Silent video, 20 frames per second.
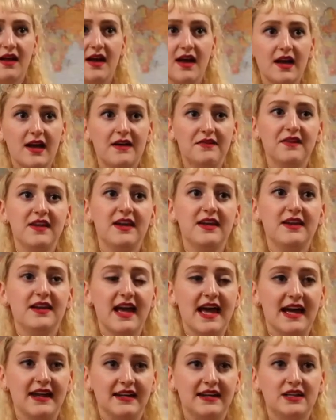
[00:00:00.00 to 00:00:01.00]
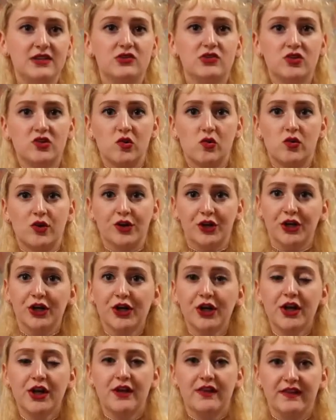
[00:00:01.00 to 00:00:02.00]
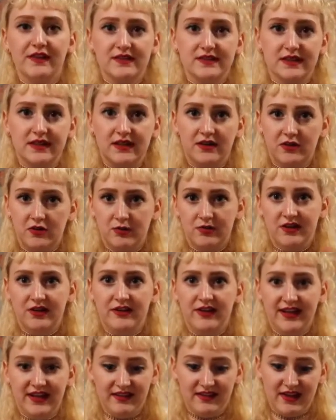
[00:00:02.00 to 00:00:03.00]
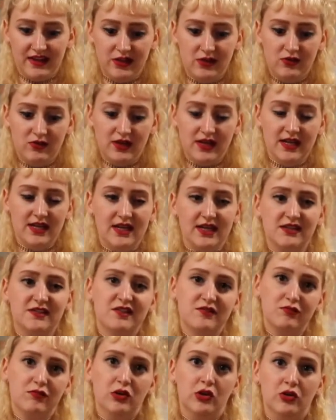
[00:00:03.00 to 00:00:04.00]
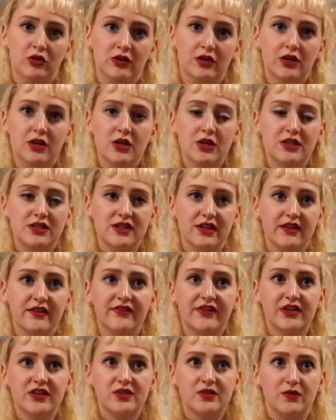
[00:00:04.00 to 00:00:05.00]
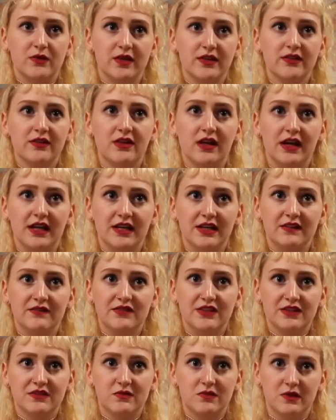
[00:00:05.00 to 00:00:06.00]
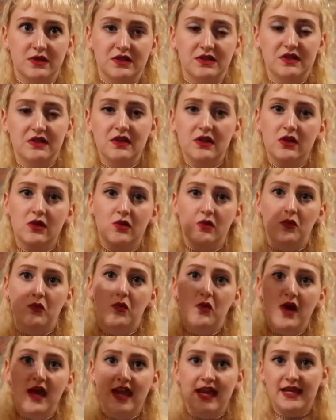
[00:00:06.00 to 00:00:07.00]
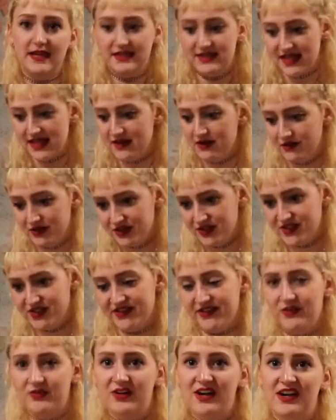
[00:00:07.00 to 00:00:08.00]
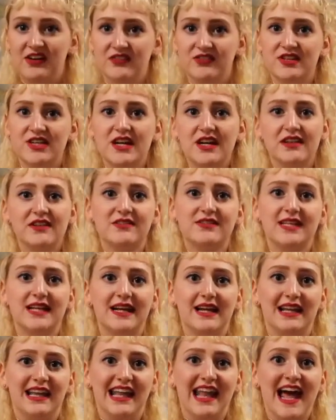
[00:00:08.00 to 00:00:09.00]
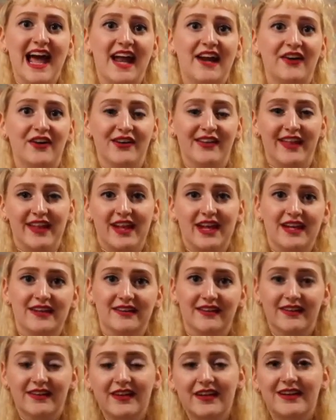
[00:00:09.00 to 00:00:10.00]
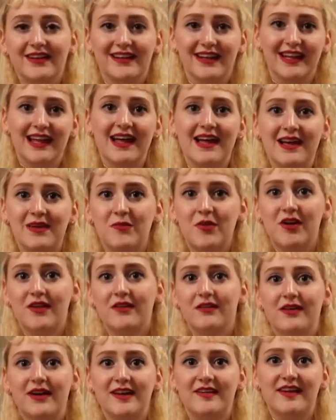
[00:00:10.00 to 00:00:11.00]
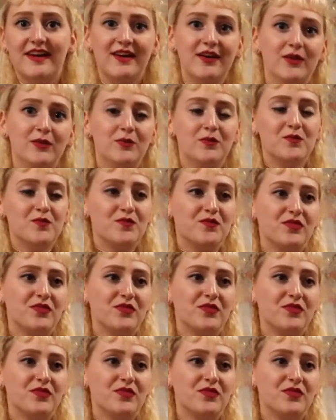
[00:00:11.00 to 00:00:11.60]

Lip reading: And then at each corner there's a little building that you can explore. So the first one kind of just went way down into the ground. There's like a ladder that you had to climb all the way down,